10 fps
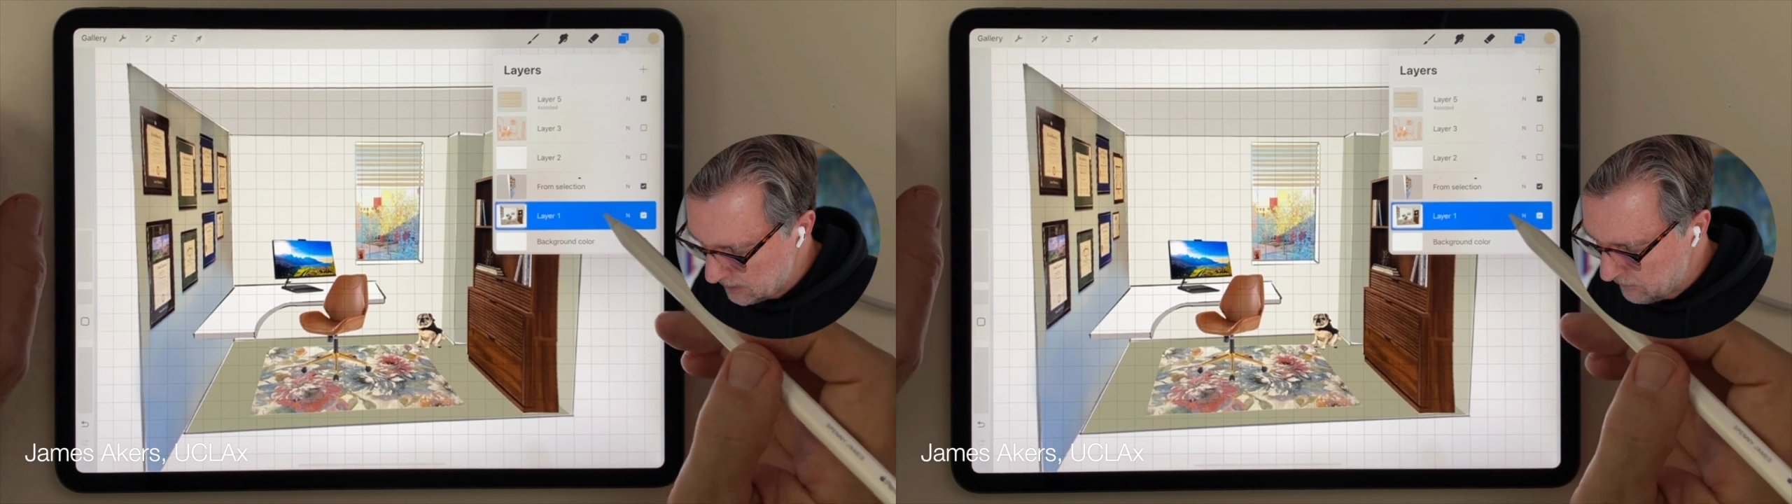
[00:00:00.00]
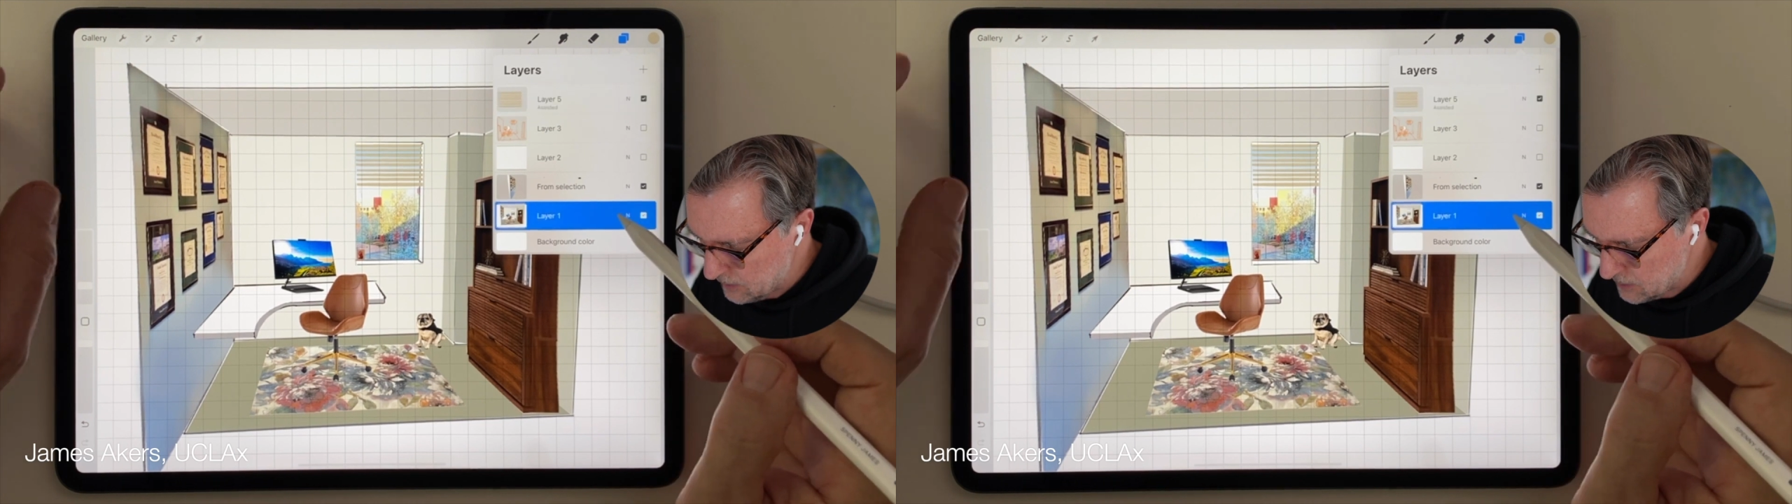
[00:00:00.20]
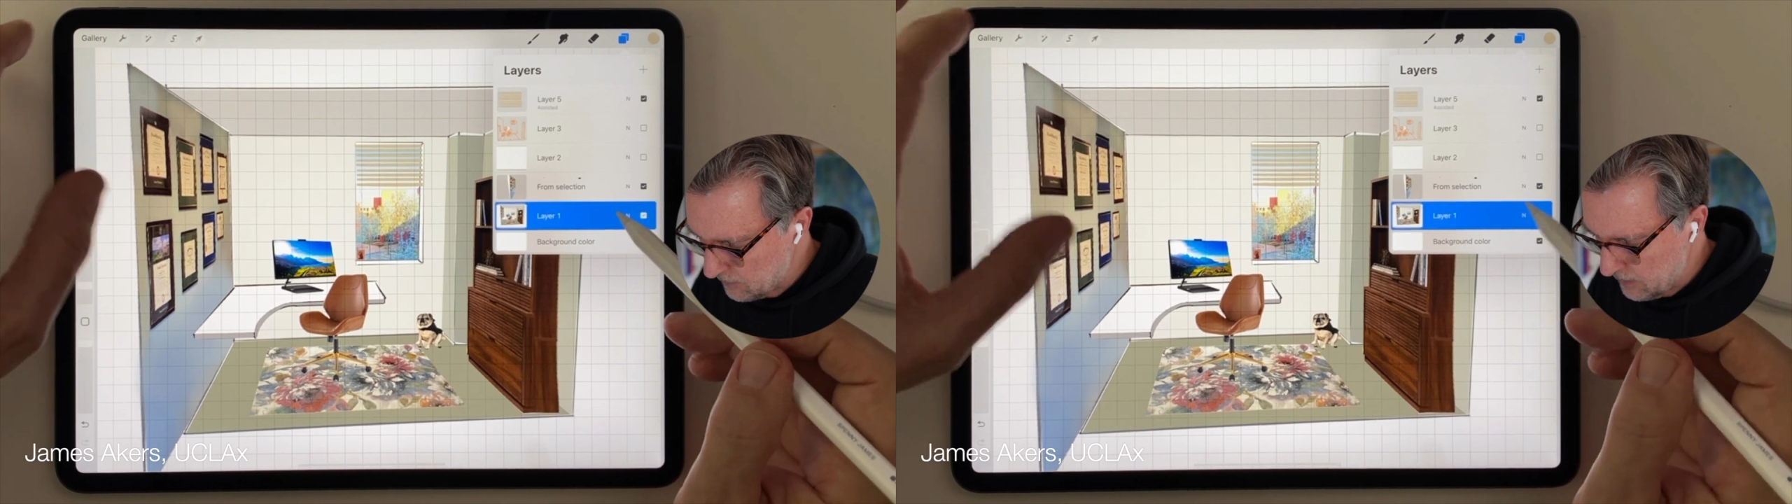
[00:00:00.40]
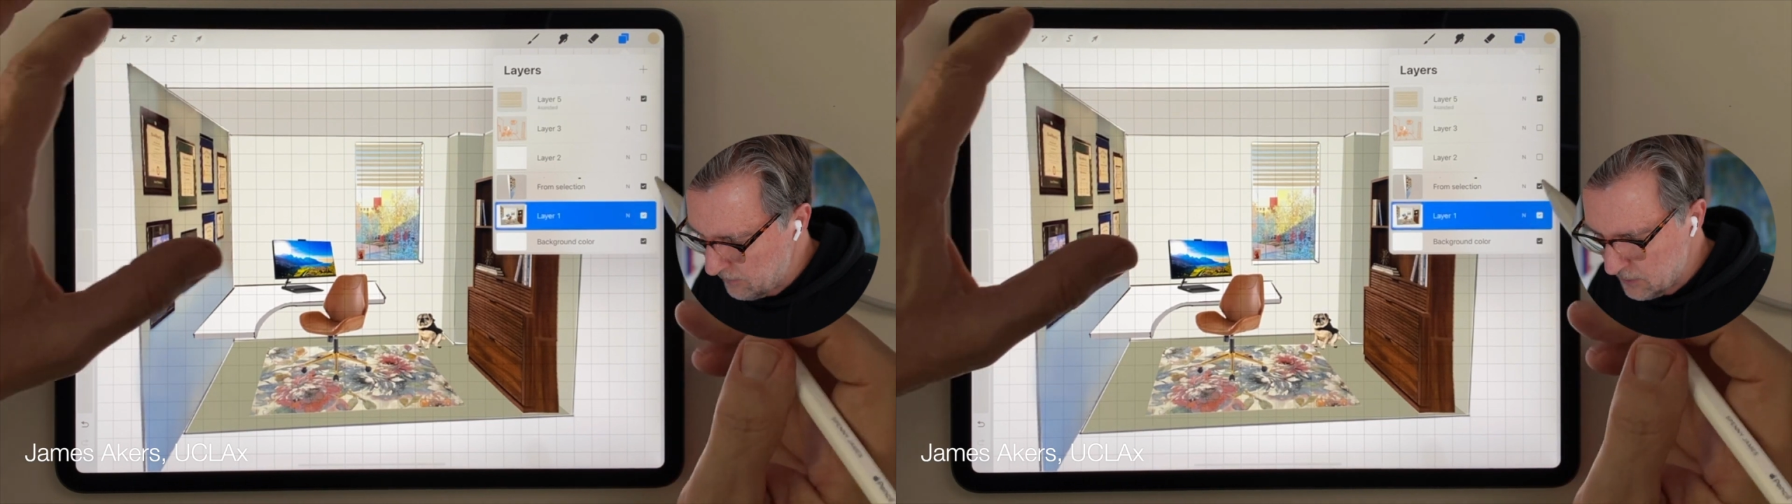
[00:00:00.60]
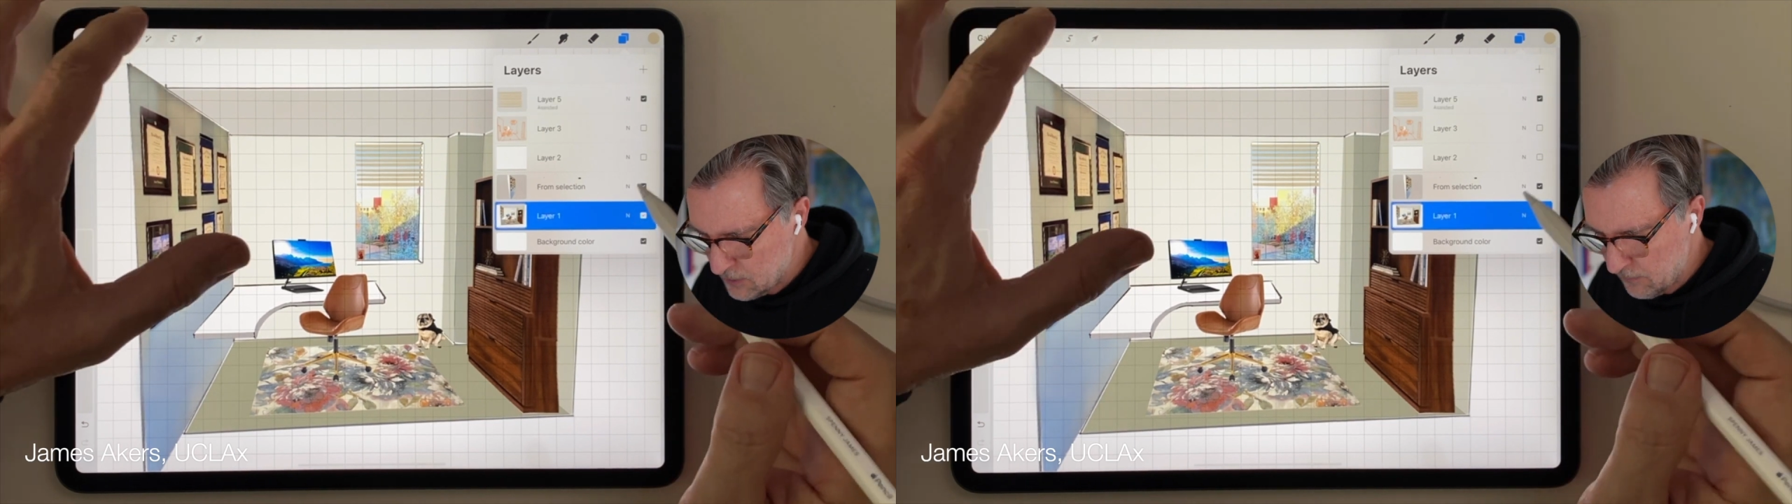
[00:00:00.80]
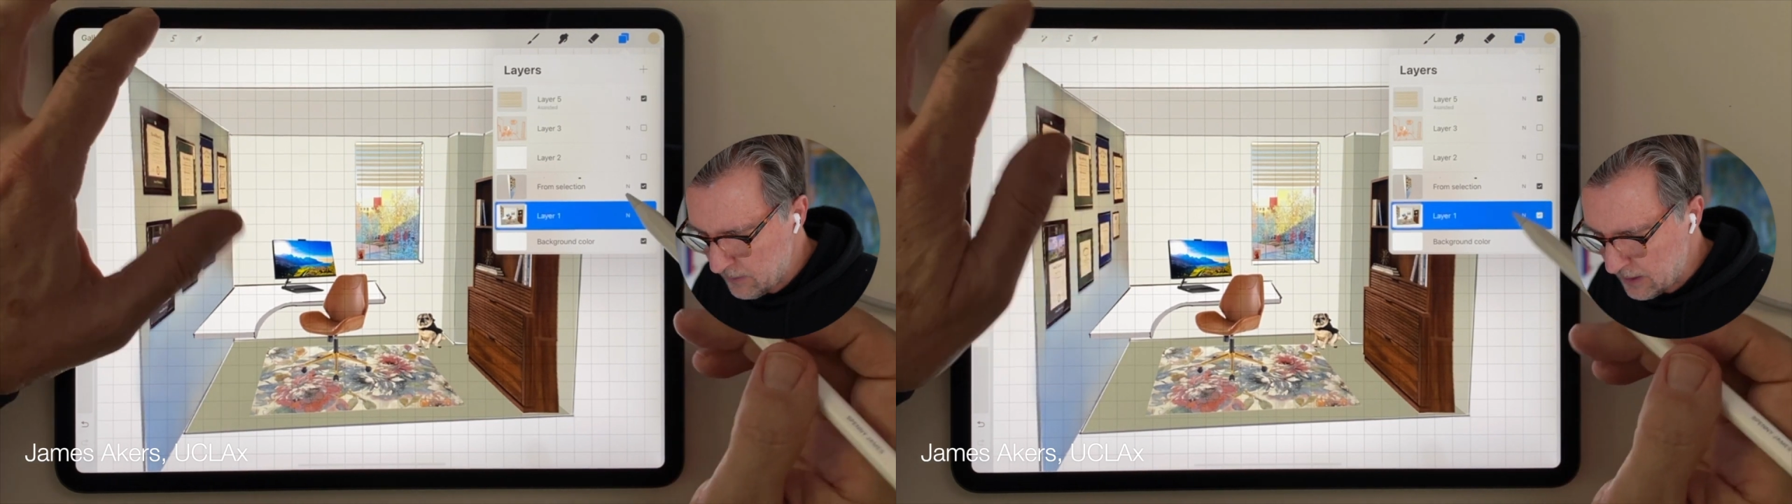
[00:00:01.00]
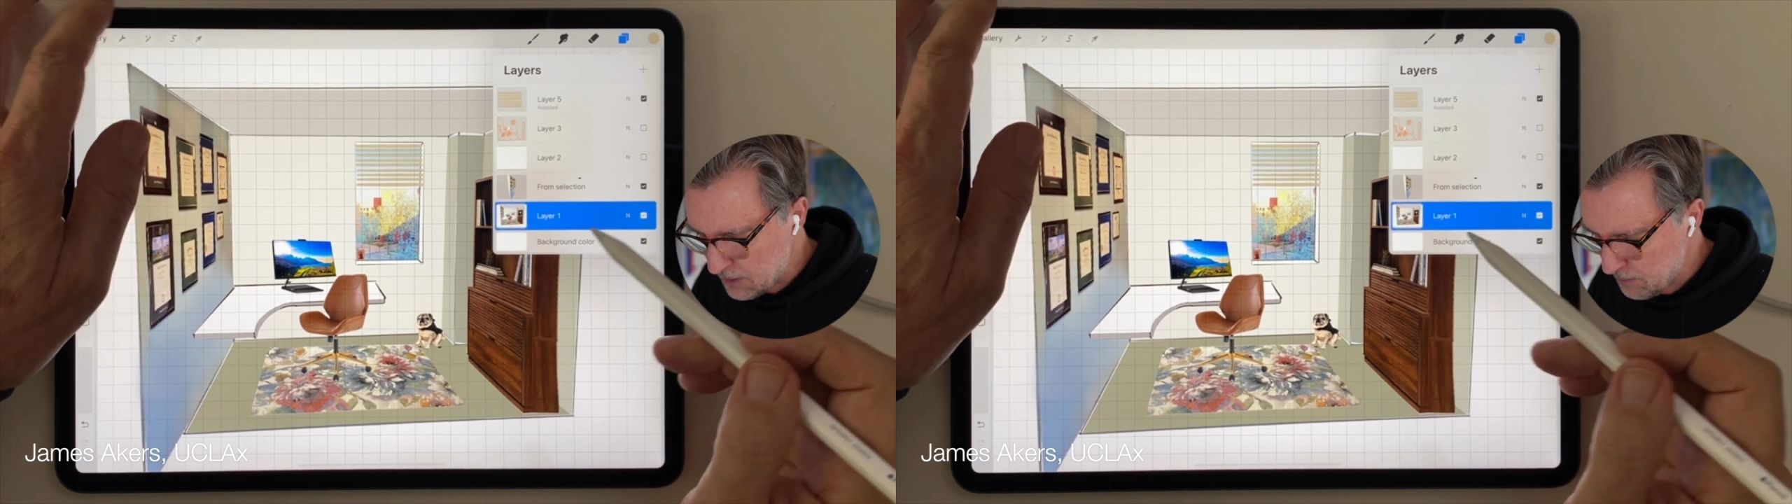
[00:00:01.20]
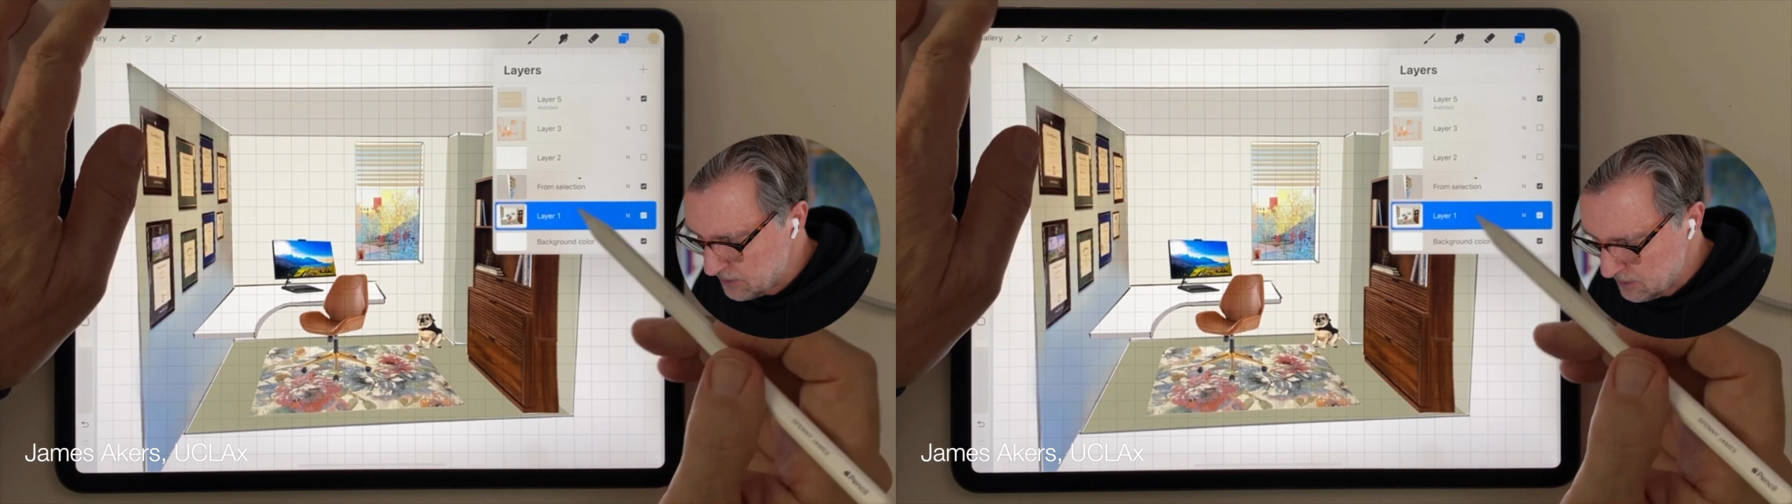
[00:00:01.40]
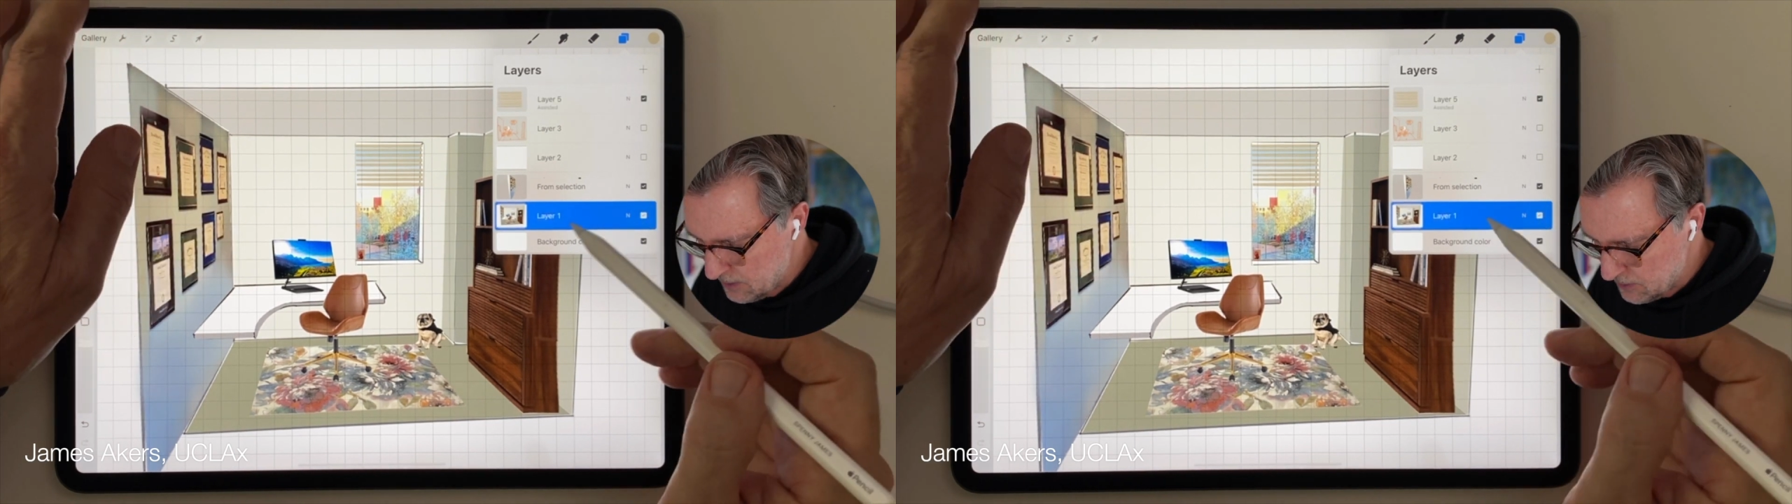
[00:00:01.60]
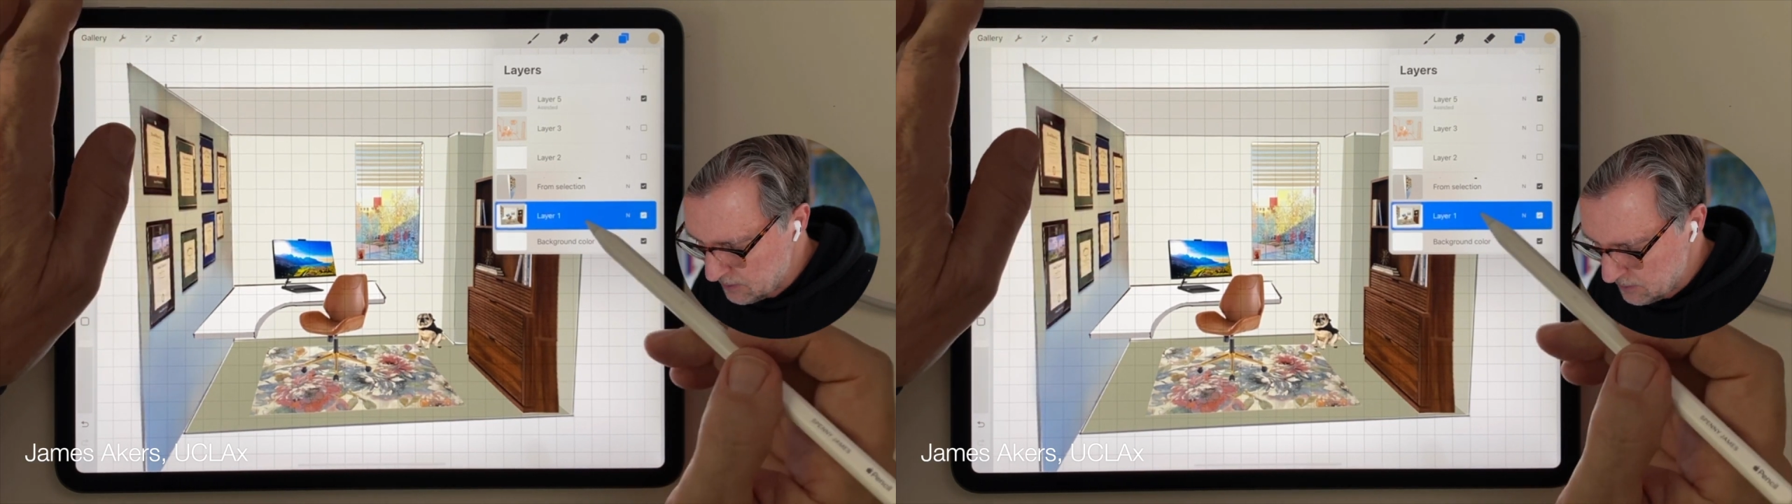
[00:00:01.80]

if it's a fast presentation,